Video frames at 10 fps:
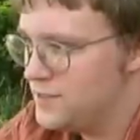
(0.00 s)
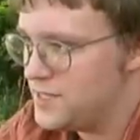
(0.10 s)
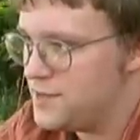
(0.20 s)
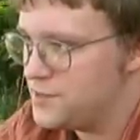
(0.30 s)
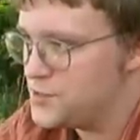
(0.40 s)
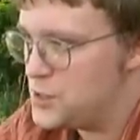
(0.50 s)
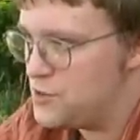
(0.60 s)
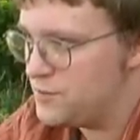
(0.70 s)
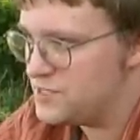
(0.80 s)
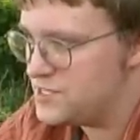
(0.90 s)
To tell you the truth,
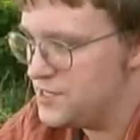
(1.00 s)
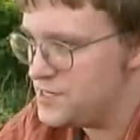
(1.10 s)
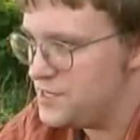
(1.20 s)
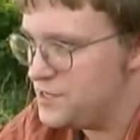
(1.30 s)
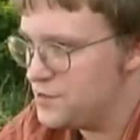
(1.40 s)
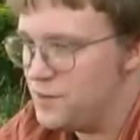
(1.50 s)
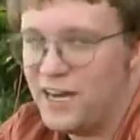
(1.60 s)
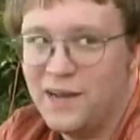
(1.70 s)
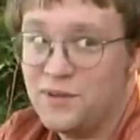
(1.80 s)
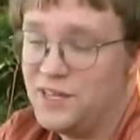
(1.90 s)
I'm studying your
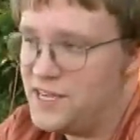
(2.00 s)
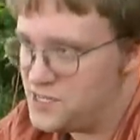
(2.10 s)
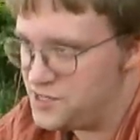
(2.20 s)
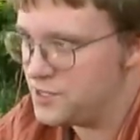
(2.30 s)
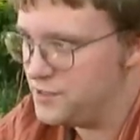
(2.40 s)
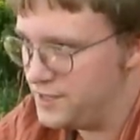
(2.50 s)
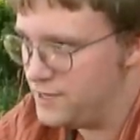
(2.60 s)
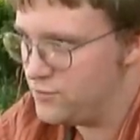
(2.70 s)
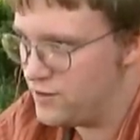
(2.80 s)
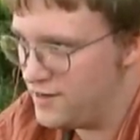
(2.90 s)
population
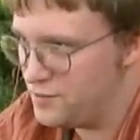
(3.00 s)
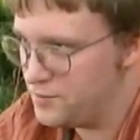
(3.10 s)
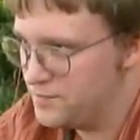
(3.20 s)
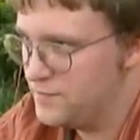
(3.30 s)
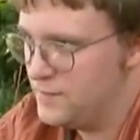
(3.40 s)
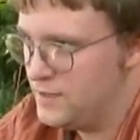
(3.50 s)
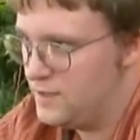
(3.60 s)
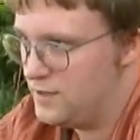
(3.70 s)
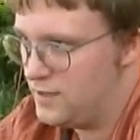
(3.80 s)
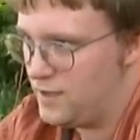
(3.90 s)
decline problem.
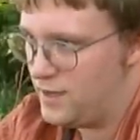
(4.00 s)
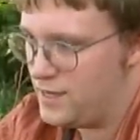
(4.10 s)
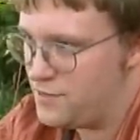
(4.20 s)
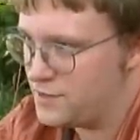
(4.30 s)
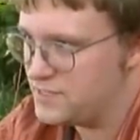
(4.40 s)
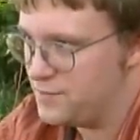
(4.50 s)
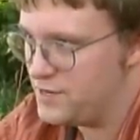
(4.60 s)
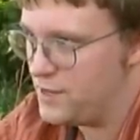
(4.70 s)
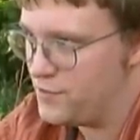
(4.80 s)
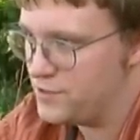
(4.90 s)
I think
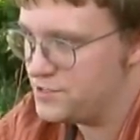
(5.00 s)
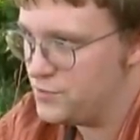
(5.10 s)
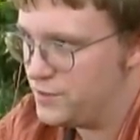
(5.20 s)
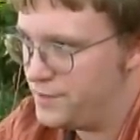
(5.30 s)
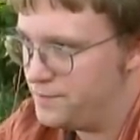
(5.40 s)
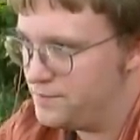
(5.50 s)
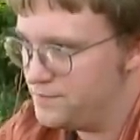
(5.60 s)
something out there is doing it.